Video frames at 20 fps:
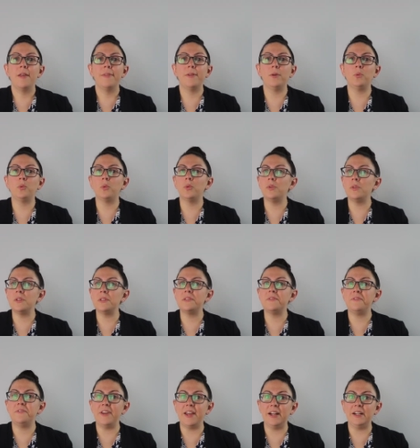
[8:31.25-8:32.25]
The rules
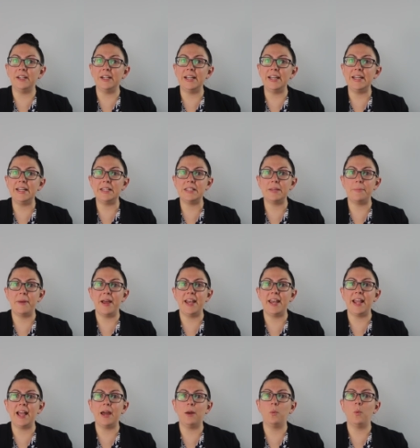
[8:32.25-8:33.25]
vary
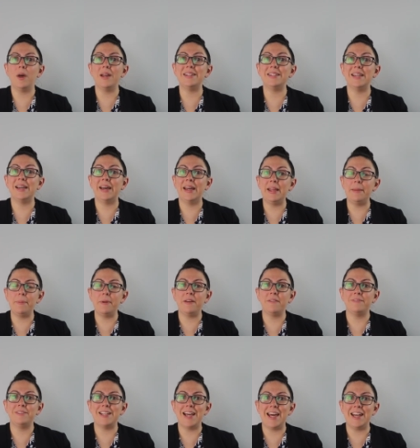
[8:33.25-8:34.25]
depending on what type
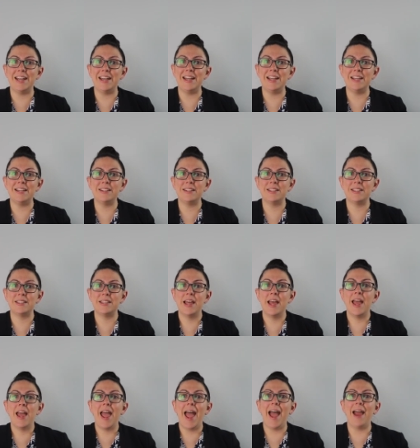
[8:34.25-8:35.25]
of debt it is
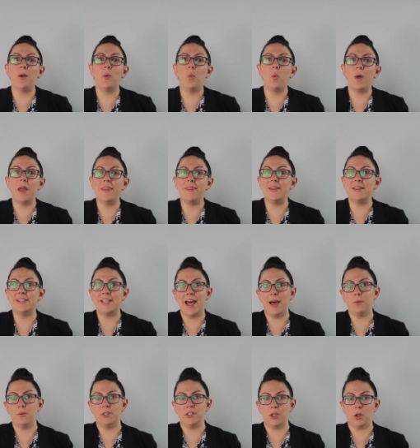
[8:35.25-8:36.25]
and when the
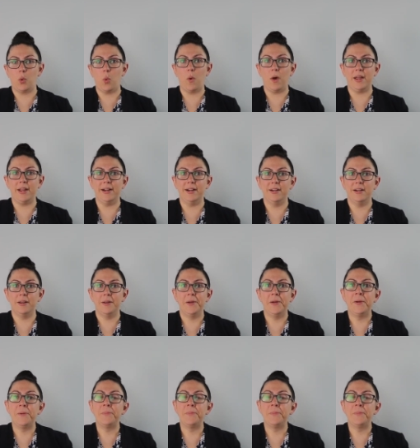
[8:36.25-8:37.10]
debt was acquired.